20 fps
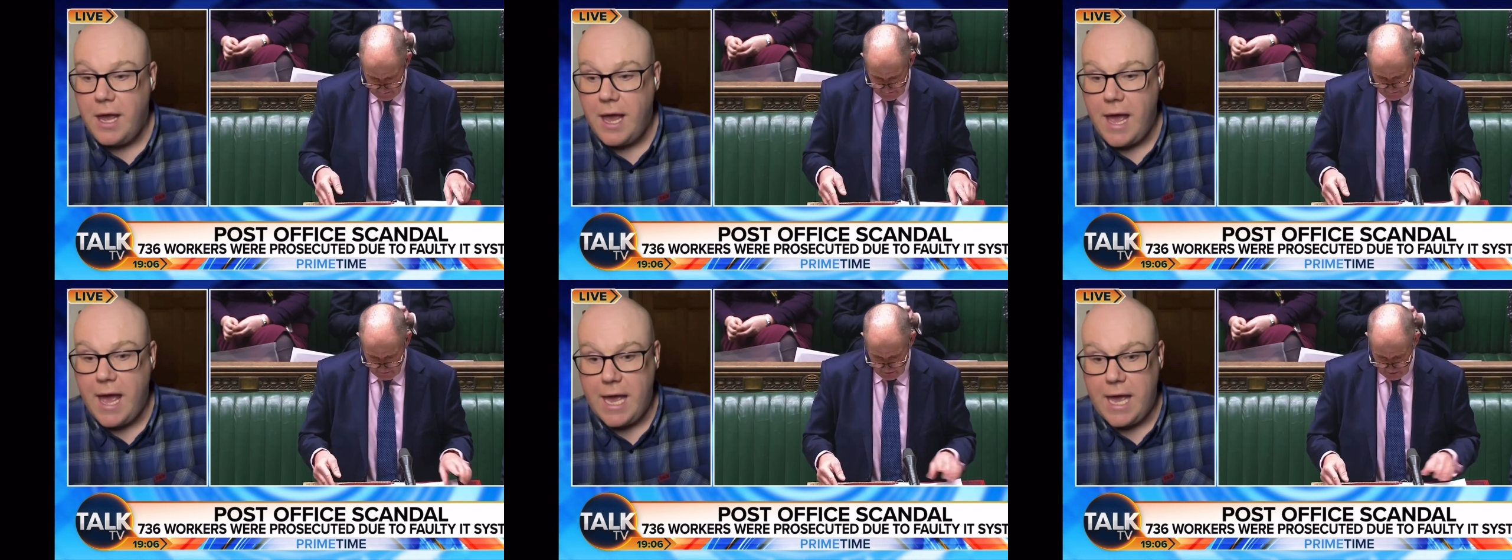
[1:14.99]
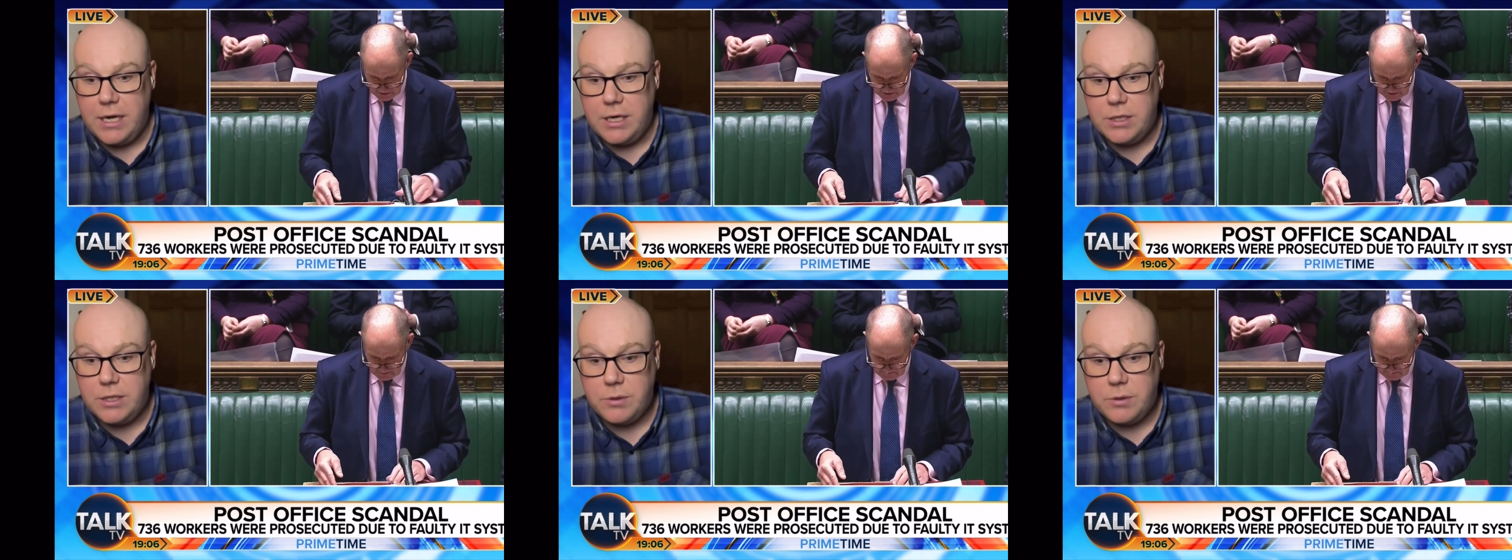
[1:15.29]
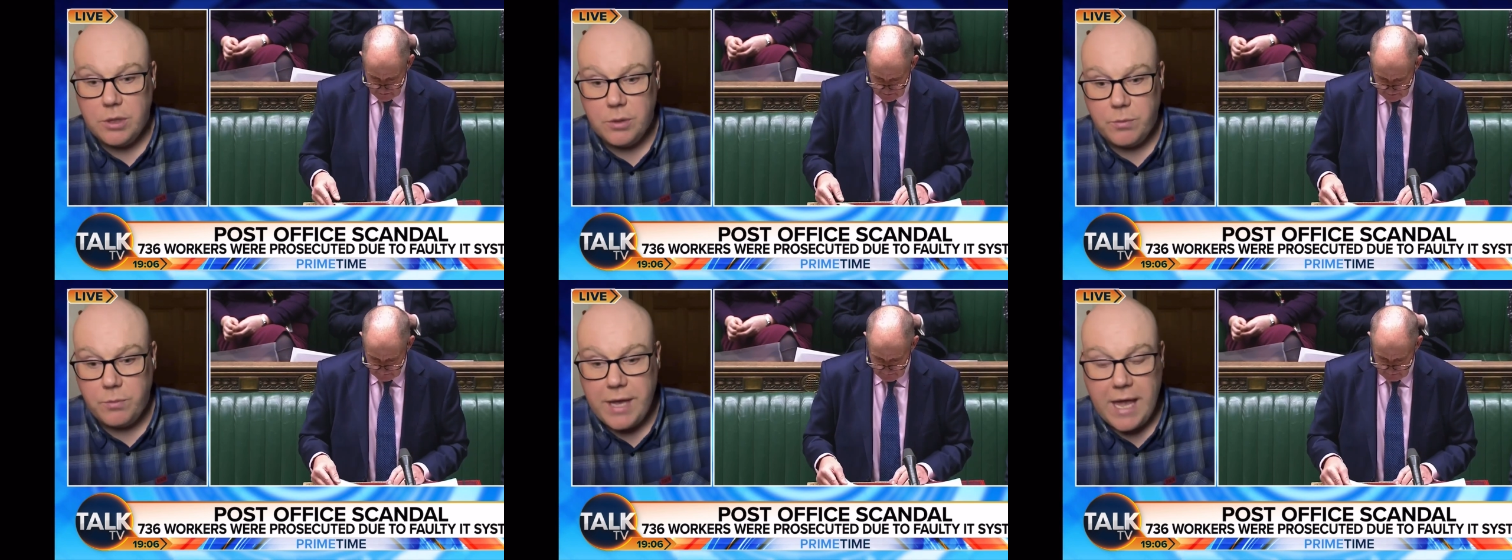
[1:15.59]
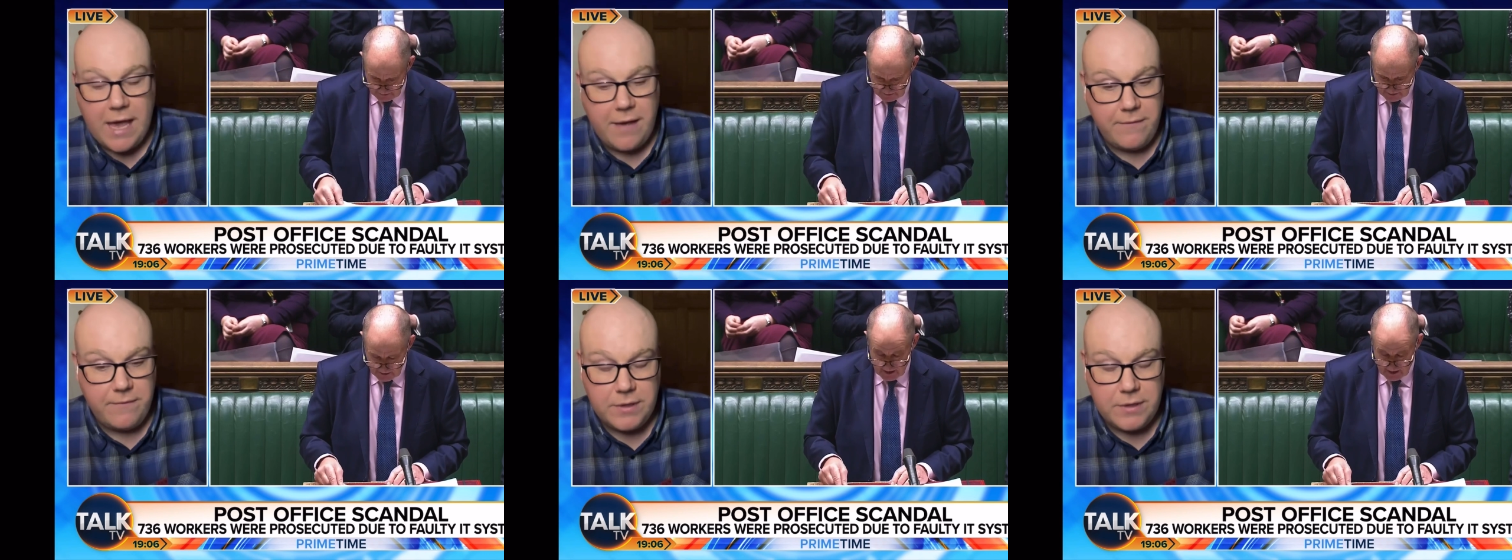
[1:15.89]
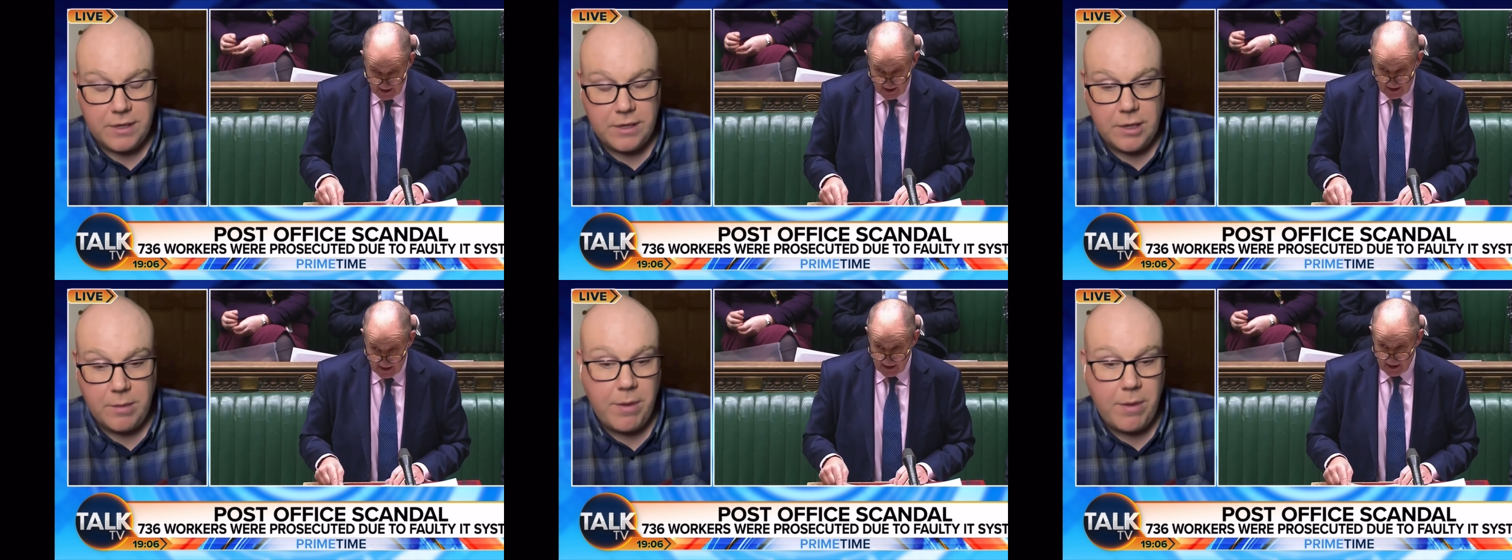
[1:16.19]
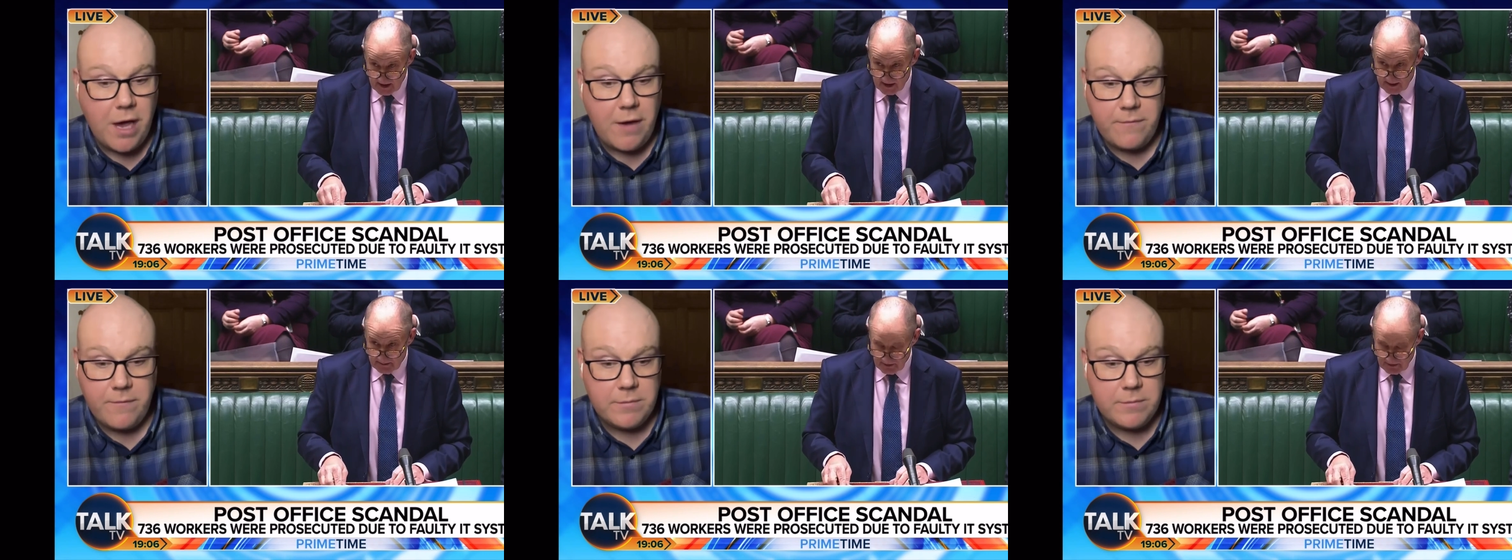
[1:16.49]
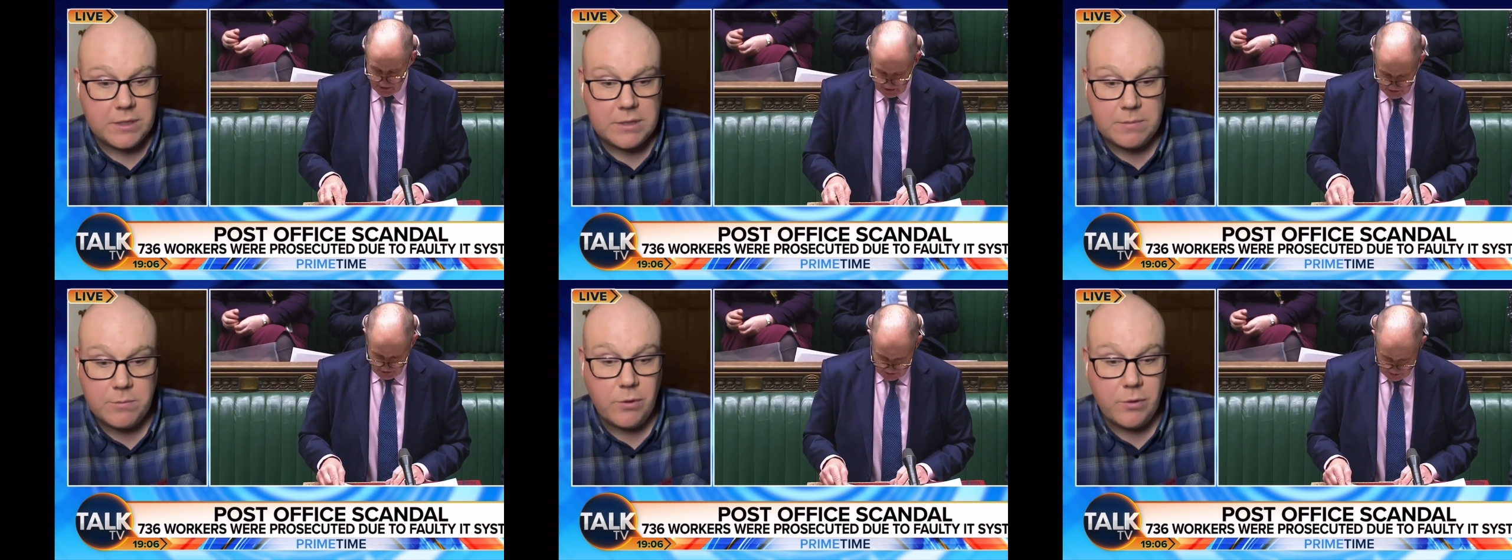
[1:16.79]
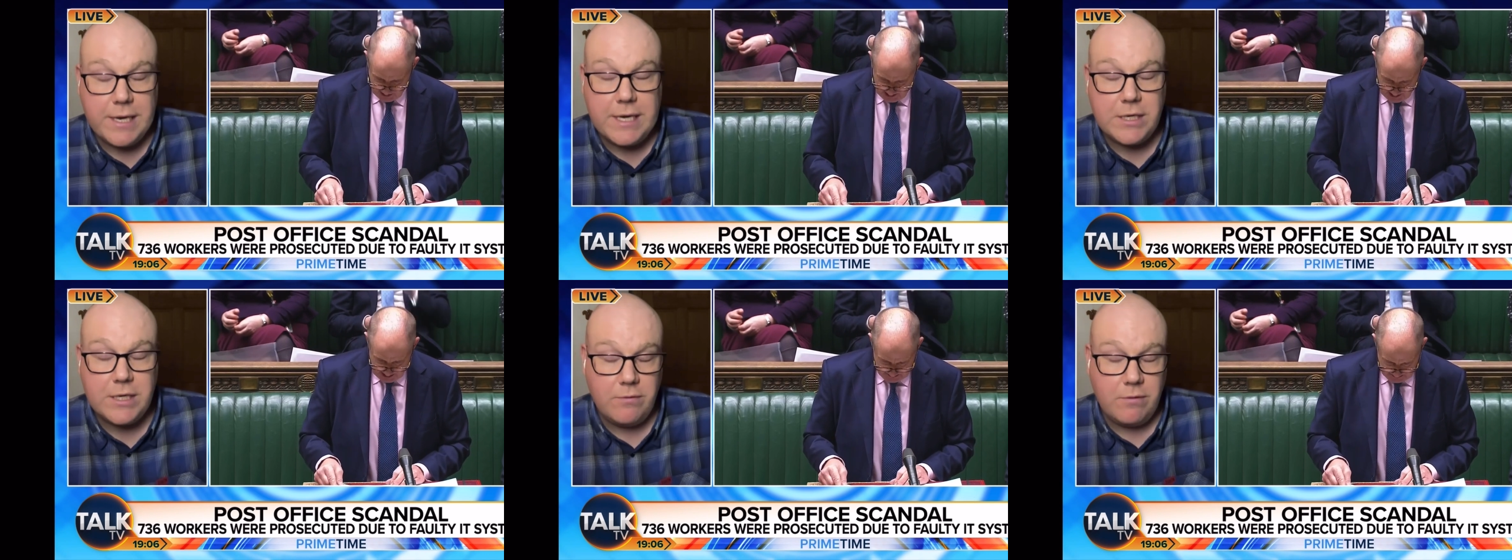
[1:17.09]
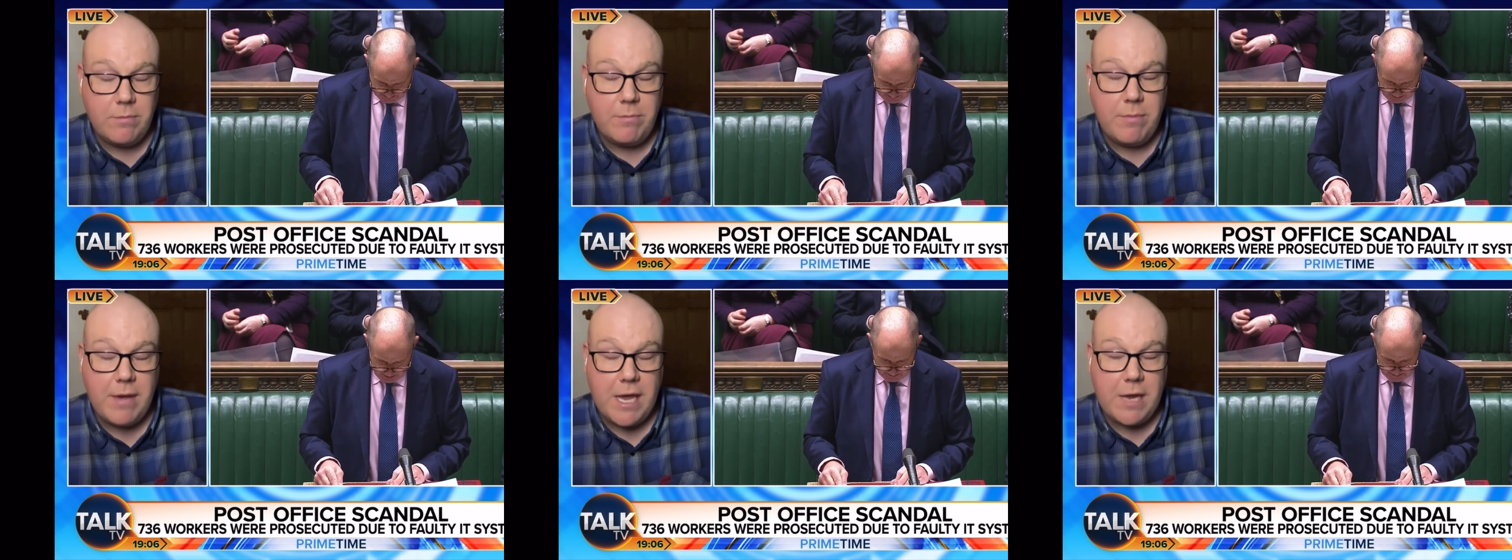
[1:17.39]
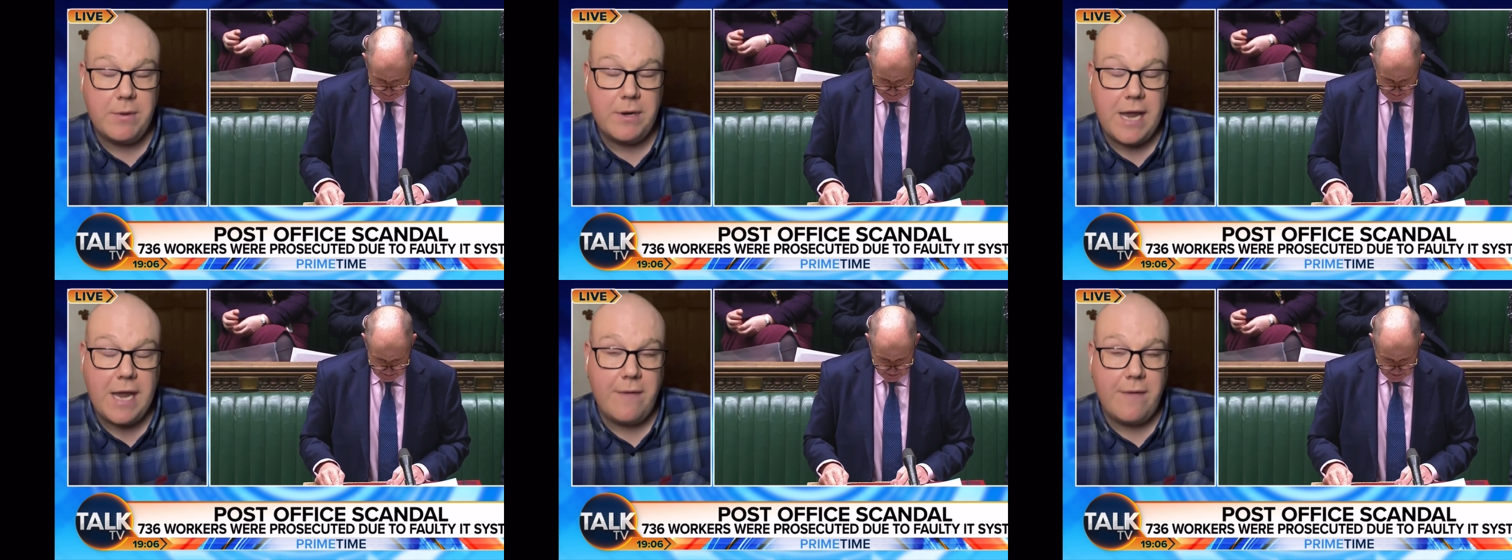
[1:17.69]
and we haven't, apart from a small interim payment,